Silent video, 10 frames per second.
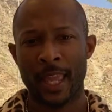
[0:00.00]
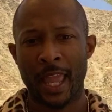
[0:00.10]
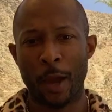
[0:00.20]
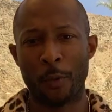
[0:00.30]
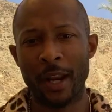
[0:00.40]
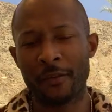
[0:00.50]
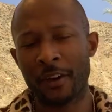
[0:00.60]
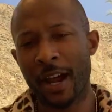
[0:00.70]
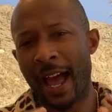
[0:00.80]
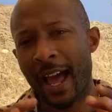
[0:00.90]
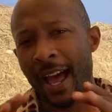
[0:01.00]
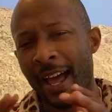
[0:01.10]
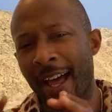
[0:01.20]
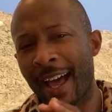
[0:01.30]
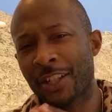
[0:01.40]
And whenever
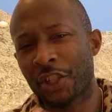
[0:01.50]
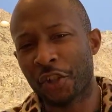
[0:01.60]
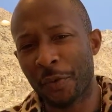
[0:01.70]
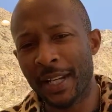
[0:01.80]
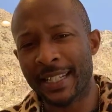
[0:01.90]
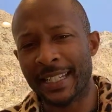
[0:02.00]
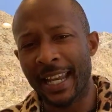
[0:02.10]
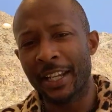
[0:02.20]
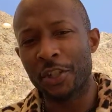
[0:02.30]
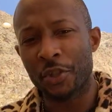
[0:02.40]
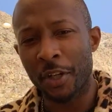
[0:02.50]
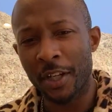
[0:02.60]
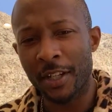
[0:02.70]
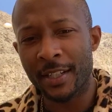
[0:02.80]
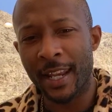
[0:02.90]
I treated selling
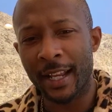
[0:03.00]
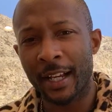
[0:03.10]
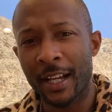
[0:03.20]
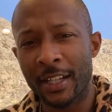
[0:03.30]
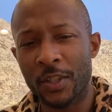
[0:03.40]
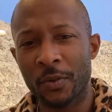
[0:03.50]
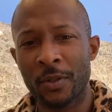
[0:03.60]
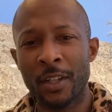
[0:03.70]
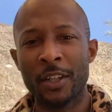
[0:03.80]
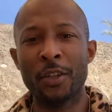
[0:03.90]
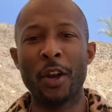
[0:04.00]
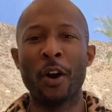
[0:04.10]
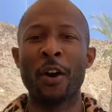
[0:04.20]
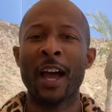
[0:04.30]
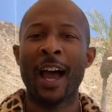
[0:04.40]
drugs like a hustle, you
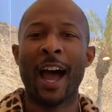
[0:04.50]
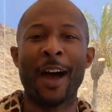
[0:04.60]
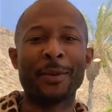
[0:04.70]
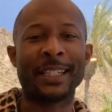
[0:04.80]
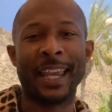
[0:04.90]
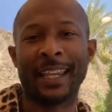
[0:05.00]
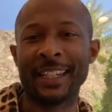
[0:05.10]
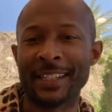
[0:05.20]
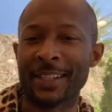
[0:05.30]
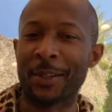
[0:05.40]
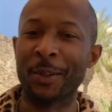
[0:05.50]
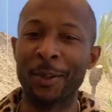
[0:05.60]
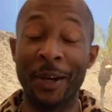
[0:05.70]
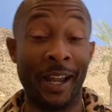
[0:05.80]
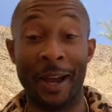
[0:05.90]
know, I would take it to
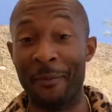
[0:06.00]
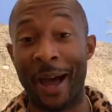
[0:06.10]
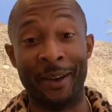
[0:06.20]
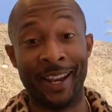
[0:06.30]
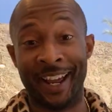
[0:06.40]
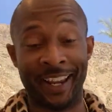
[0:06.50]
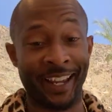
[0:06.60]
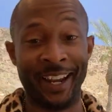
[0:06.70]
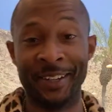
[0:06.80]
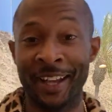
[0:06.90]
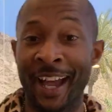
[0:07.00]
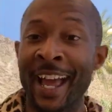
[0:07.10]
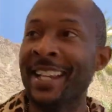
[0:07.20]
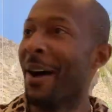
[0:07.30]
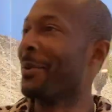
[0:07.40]
school. Hey, I'm out now. You can't do
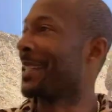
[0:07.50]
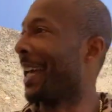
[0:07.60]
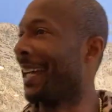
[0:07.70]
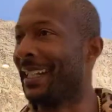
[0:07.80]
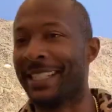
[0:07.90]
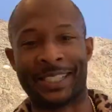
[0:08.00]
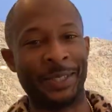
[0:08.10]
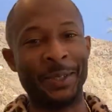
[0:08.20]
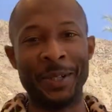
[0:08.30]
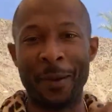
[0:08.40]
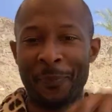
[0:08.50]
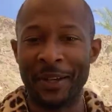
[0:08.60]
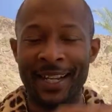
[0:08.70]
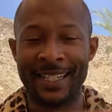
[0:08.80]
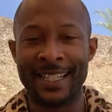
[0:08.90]
that. I would take it to school. I put
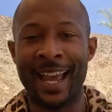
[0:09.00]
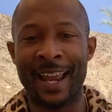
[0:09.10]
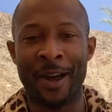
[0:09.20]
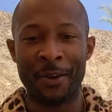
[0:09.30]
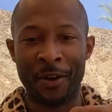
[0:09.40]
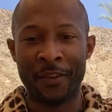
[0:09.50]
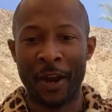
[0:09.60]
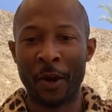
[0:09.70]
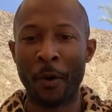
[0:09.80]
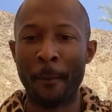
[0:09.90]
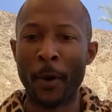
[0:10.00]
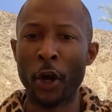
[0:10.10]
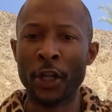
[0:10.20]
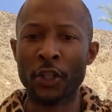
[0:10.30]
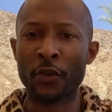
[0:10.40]
it inside. I don't know if y'all know what
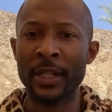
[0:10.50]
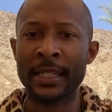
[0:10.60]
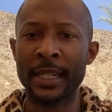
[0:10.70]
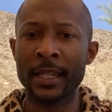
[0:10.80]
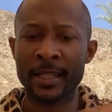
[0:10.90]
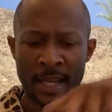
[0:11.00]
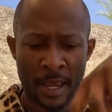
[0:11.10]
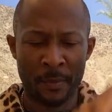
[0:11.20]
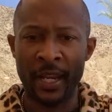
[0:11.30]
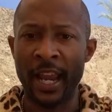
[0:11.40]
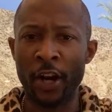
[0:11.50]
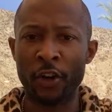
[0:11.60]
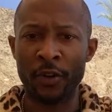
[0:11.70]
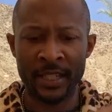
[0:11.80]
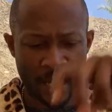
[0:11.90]
Murray's grease is, but the hair
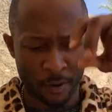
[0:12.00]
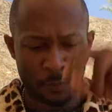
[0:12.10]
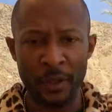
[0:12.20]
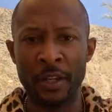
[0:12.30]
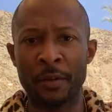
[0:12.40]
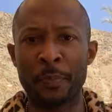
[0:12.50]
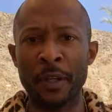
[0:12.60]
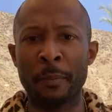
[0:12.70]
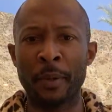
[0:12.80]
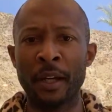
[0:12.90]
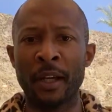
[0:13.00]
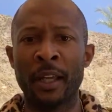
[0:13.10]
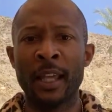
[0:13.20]
grease, I would put the bud